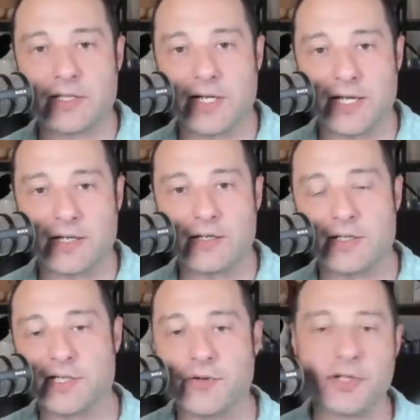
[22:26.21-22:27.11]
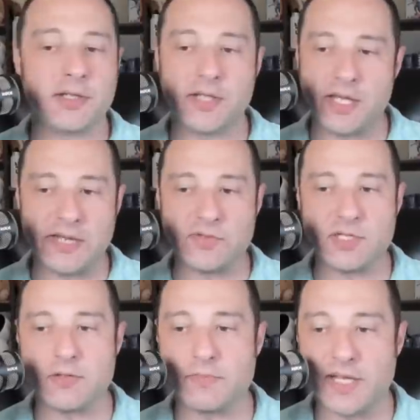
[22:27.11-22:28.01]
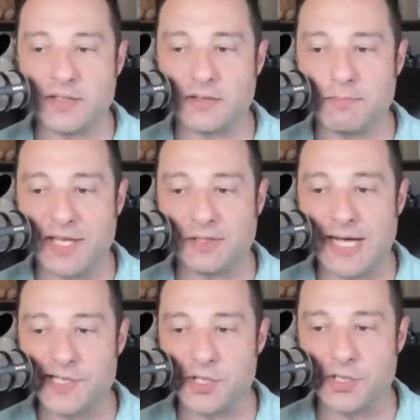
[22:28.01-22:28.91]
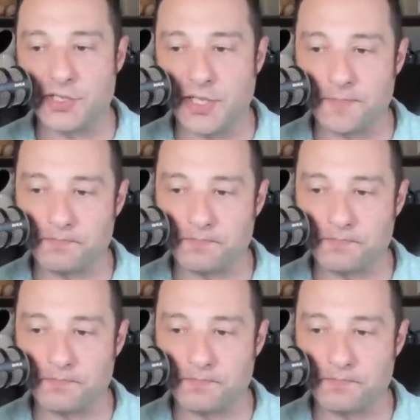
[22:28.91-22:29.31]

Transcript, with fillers: Can I get a soda? And they give it to you by the by the glass. You're good to go.